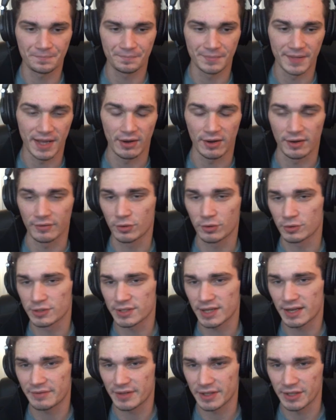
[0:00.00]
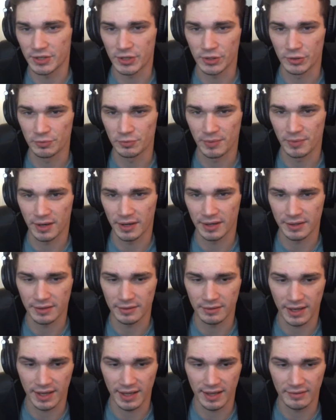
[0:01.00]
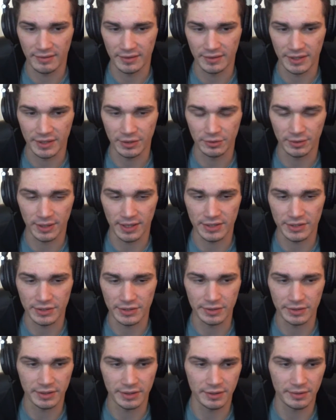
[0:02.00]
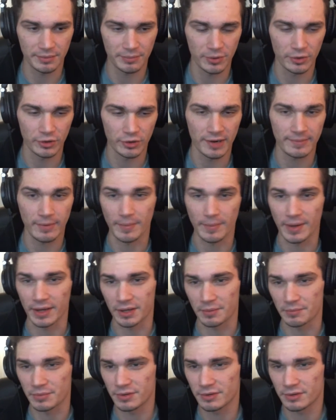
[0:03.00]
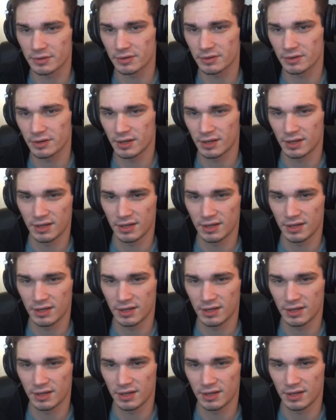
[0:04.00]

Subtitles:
Now, of course, I've EQ'd mine. I have an equalizer program on my computer.